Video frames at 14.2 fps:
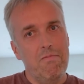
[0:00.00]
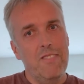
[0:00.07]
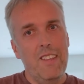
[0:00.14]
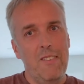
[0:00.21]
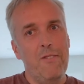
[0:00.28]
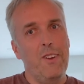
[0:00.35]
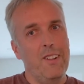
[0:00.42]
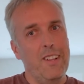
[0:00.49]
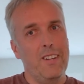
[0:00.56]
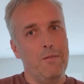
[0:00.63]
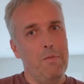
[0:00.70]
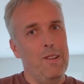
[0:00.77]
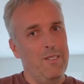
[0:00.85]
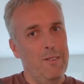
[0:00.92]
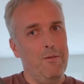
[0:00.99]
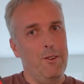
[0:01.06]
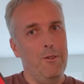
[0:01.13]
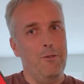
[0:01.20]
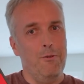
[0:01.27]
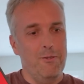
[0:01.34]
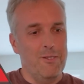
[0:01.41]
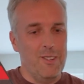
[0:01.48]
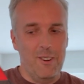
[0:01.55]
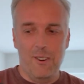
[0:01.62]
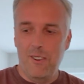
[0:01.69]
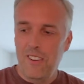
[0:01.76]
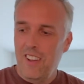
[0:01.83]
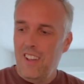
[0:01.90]
feel expensive too.
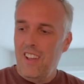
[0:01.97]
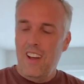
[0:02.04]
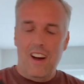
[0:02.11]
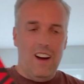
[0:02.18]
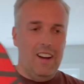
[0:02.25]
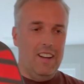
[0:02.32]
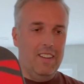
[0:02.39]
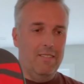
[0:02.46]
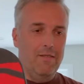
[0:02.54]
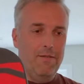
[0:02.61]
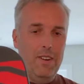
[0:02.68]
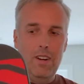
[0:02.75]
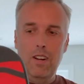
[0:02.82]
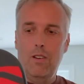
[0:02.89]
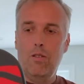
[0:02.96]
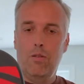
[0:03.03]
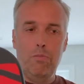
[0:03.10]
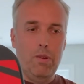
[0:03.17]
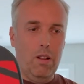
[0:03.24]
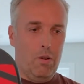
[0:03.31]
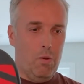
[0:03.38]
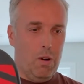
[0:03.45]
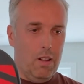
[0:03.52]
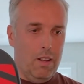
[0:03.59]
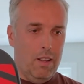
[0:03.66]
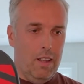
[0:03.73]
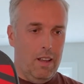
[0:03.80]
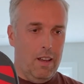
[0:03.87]
So very good build
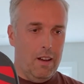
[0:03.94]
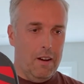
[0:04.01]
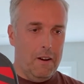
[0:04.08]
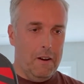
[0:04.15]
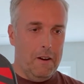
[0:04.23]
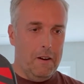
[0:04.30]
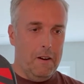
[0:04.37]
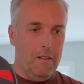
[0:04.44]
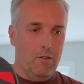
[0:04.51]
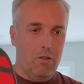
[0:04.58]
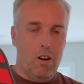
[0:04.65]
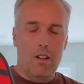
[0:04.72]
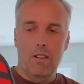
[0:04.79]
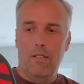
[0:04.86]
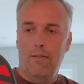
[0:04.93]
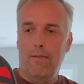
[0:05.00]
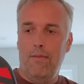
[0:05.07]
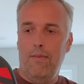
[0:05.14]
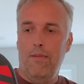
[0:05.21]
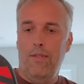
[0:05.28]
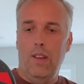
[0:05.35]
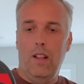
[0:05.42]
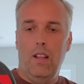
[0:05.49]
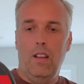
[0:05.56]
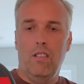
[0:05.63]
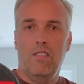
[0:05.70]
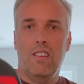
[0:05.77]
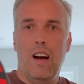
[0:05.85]
quality, solid feeling.
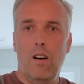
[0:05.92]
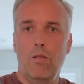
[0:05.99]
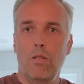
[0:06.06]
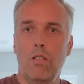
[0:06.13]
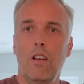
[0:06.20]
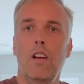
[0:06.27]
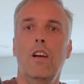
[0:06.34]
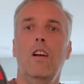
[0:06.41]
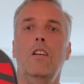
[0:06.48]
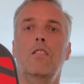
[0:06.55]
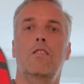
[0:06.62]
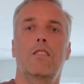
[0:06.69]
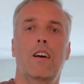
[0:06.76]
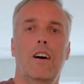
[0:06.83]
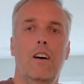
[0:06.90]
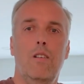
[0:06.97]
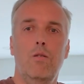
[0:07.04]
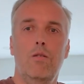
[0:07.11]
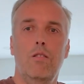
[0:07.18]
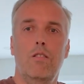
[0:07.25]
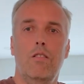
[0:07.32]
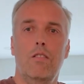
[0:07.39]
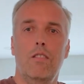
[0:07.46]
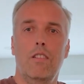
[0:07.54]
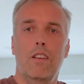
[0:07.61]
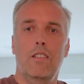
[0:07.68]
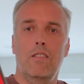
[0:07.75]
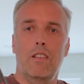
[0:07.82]
Sound
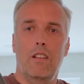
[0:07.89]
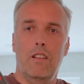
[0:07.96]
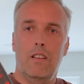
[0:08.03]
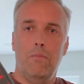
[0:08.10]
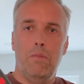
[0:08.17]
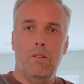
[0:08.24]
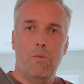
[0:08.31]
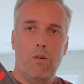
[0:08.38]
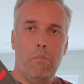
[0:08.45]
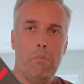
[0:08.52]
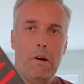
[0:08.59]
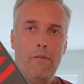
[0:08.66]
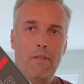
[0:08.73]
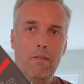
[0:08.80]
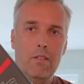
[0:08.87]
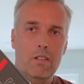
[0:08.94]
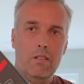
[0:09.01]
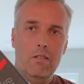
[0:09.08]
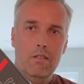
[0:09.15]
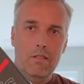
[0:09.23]
is a little bit more muffler